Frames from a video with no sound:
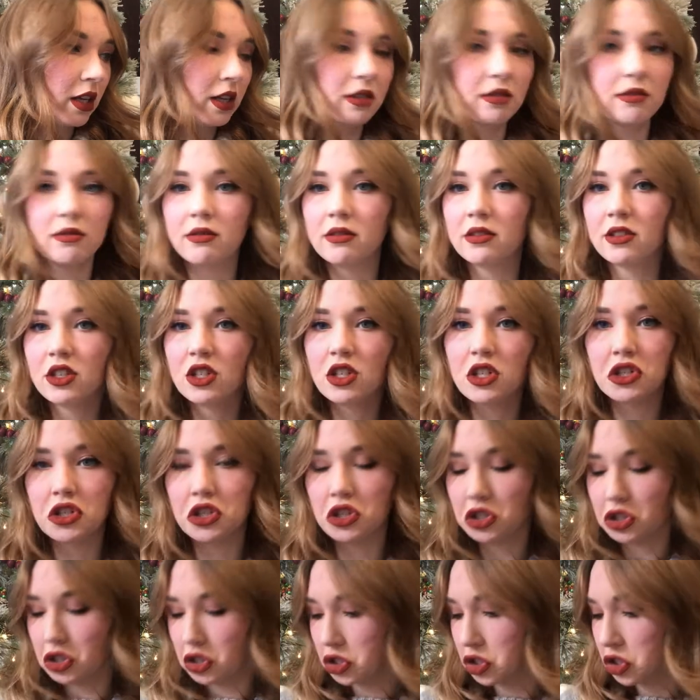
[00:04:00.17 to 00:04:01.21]
it
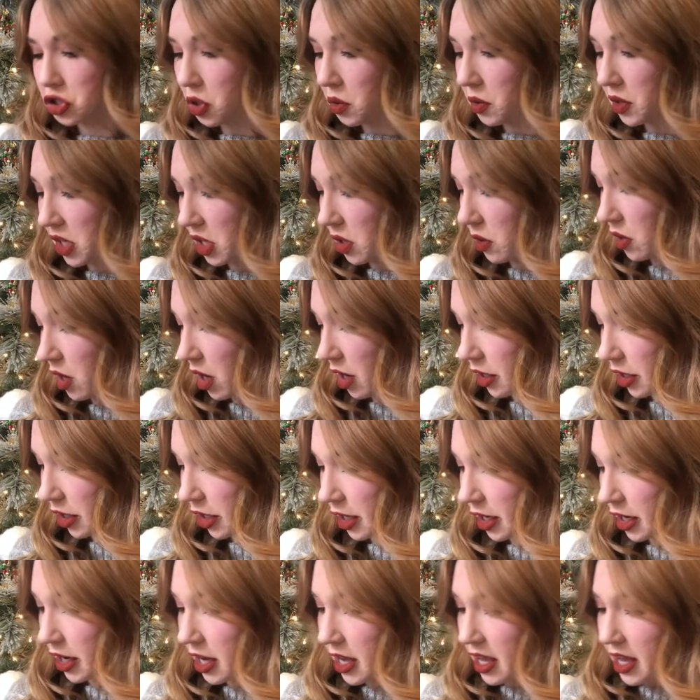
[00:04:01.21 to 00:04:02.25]
just looks so cute on
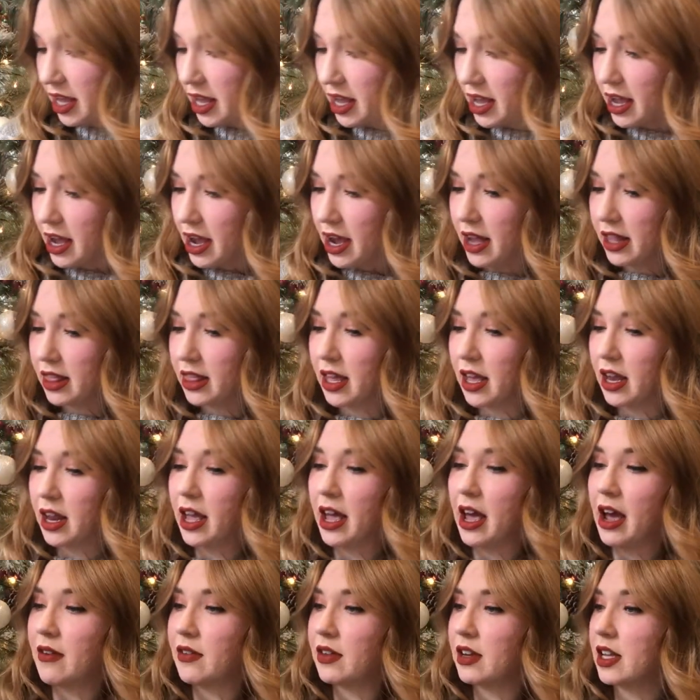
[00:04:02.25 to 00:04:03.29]
her. And then I
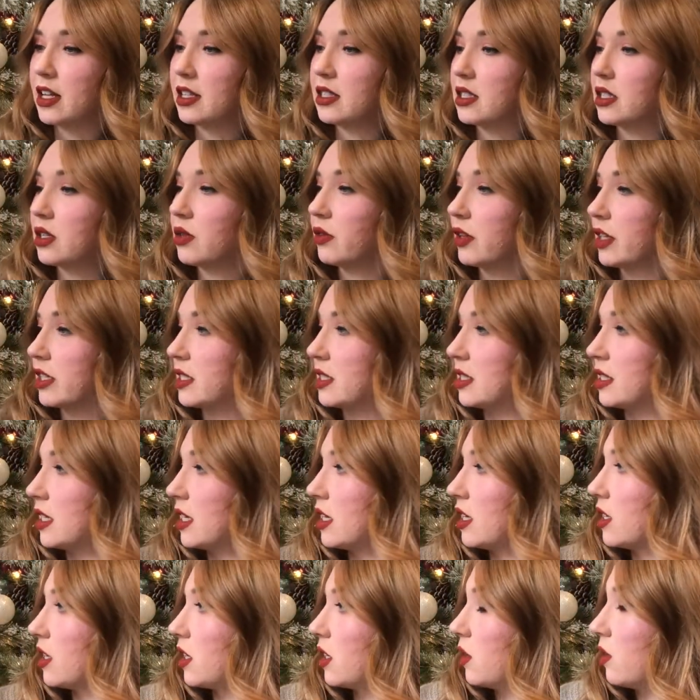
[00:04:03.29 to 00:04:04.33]
have an Itzy
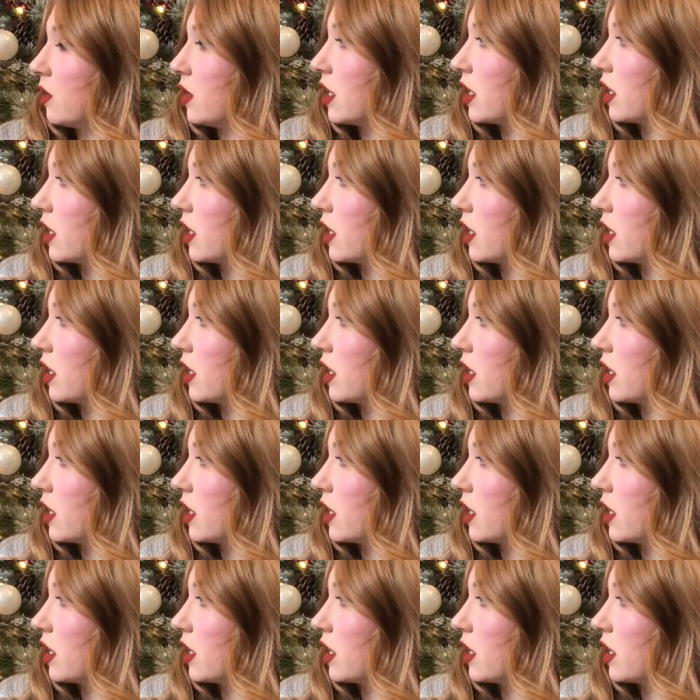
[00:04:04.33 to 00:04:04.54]
Ritzy cutie